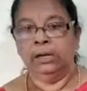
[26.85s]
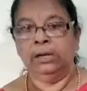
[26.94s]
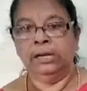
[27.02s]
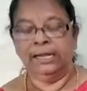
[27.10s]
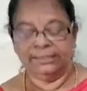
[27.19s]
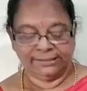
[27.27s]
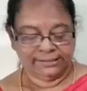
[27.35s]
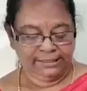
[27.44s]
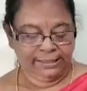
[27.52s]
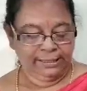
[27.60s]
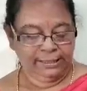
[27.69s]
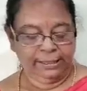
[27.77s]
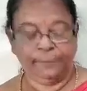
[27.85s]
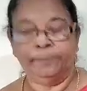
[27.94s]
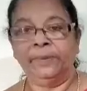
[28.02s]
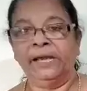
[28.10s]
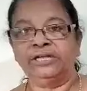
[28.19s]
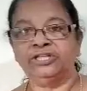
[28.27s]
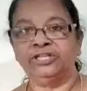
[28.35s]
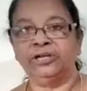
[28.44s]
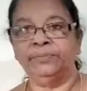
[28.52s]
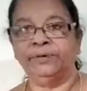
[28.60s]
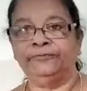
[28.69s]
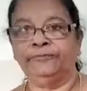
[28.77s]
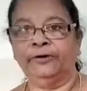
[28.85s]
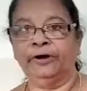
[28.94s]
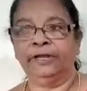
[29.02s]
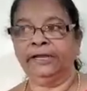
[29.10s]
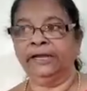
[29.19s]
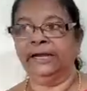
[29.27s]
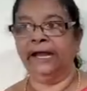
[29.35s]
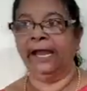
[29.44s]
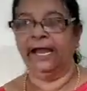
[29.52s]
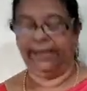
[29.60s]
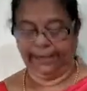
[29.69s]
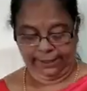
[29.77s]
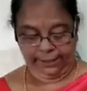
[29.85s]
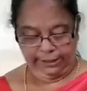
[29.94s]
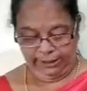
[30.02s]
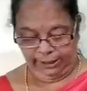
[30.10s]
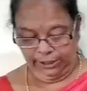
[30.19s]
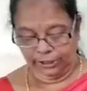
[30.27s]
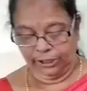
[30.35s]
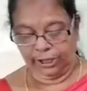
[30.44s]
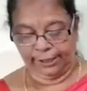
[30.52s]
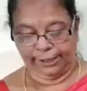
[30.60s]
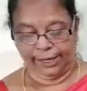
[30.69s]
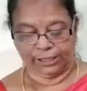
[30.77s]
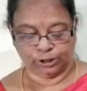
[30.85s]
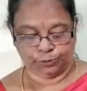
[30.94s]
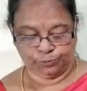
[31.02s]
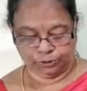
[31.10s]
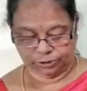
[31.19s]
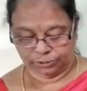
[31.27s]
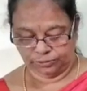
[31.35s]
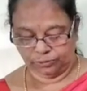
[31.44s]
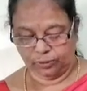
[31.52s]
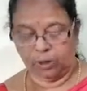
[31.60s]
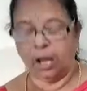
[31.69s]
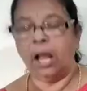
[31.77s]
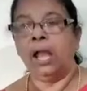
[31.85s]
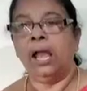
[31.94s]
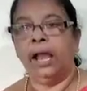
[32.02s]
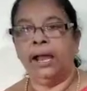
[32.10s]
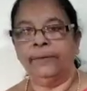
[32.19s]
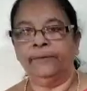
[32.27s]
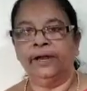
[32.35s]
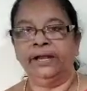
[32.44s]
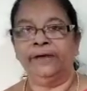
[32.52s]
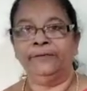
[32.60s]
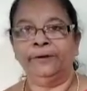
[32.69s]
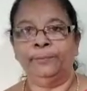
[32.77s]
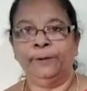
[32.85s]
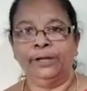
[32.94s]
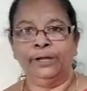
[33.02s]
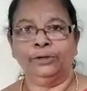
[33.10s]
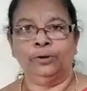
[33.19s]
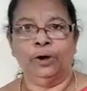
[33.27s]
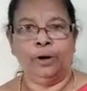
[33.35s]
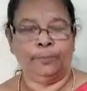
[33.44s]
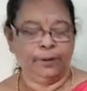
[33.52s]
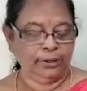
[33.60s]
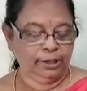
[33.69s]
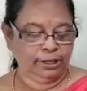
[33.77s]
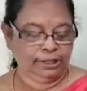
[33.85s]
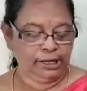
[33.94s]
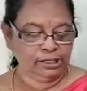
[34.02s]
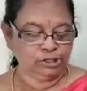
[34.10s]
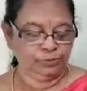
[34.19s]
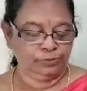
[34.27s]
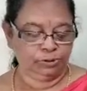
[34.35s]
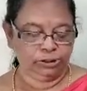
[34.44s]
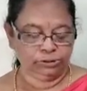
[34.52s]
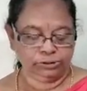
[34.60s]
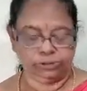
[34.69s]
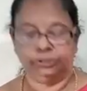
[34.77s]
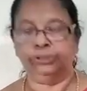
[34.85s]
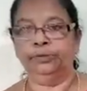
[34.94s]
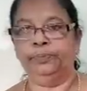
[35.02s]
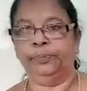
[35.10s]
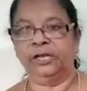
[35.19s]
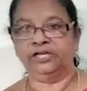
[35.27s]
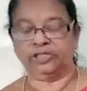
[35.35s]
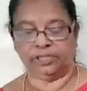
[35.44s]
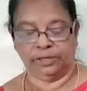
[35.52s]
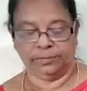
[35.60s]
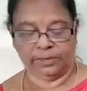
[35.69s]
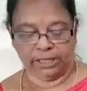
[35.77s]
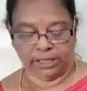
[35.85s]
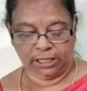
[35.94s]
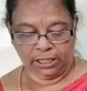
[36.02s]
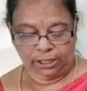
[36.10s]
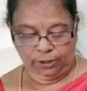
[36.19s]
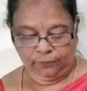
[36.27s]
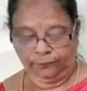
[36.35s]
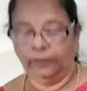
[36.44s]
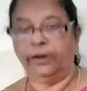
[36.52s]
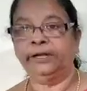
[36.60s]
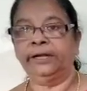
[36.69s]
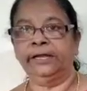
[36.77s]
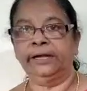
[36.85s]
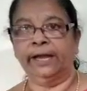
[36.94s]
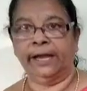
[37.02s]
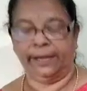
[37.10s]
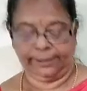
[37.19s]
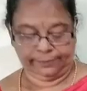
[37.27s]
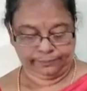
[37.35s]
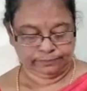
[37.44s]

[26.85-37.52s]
let's see in page number 49 in your textbook. I want everybody to open your textbook to page number 49